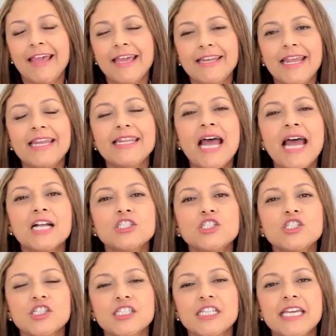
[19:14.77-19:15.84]
and not
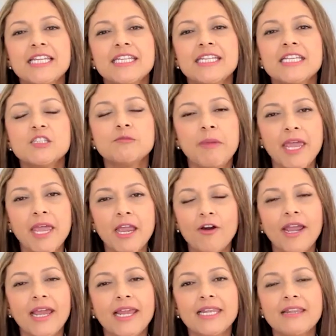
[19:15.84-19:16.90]
just in
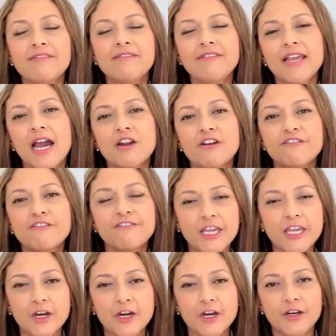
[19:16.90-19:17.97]
despair and living out of
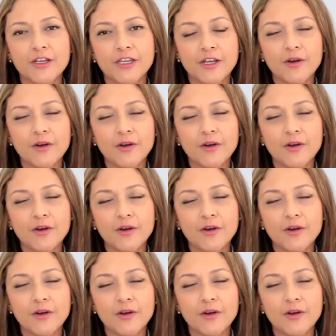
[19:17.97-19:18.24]
fear,